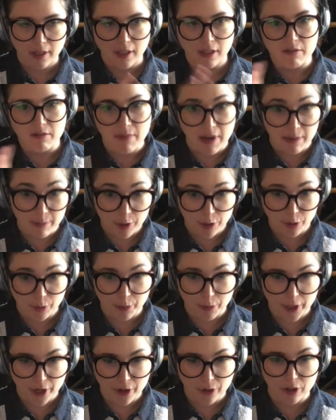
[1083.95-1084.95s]
maybe do a
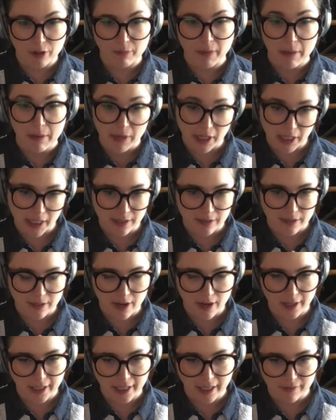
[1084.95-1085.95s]
pre-order, maybe an in
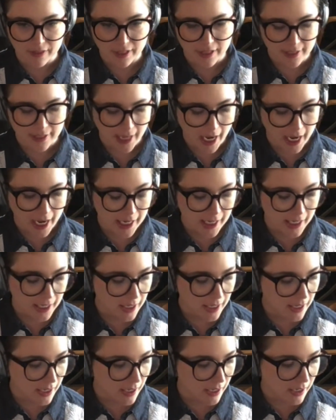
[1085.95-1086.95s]
stock. I haven't
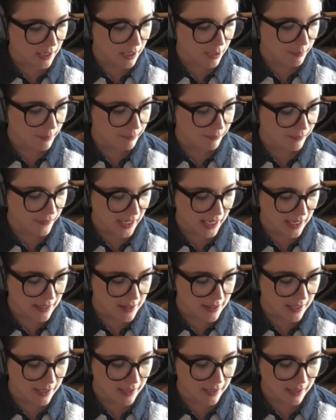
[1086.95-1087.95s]
decided. And
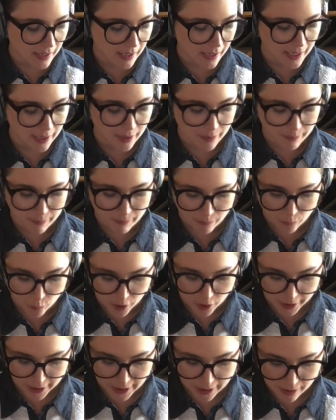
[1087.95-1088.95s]
then I'm
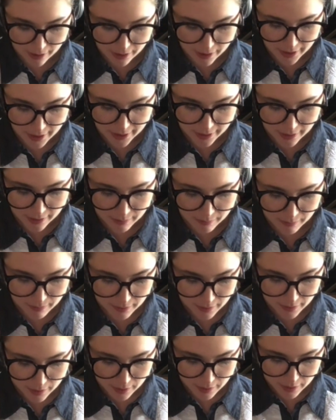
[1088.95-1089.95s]
working on
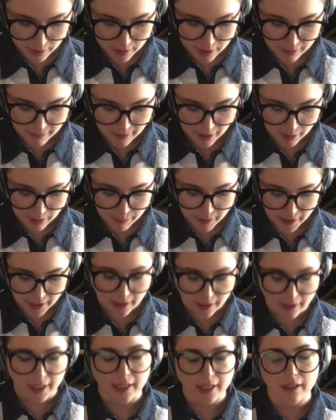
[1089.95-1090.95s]

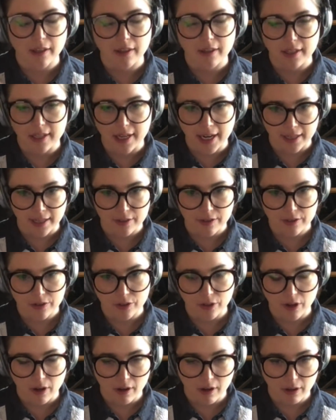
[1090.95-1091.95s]
developing like the next
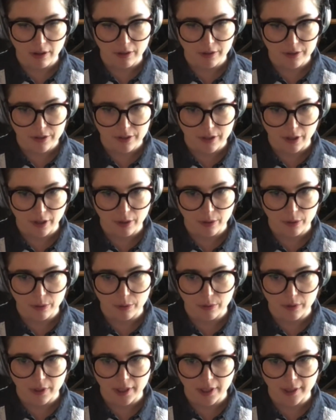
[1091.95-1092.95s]
doll,
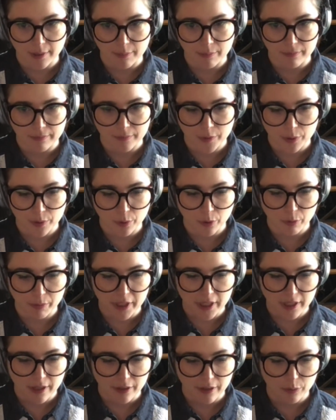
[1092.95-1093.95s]
so who will
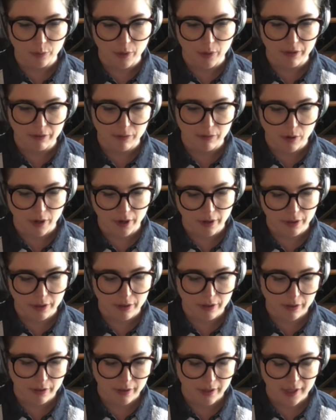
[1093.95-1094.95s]
be another
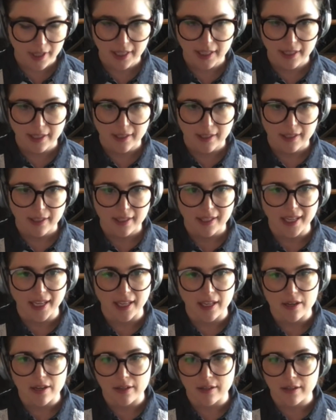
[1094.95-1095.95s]
1/4,
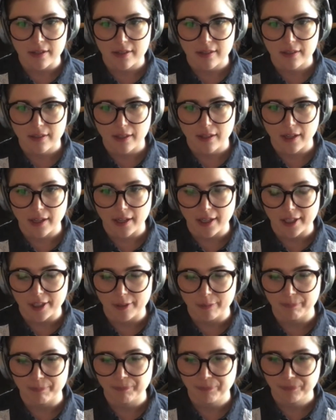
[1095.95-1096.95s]
and
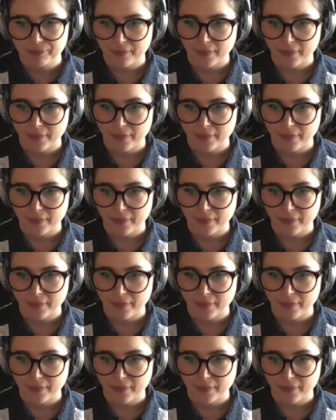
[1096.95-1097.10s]
I'm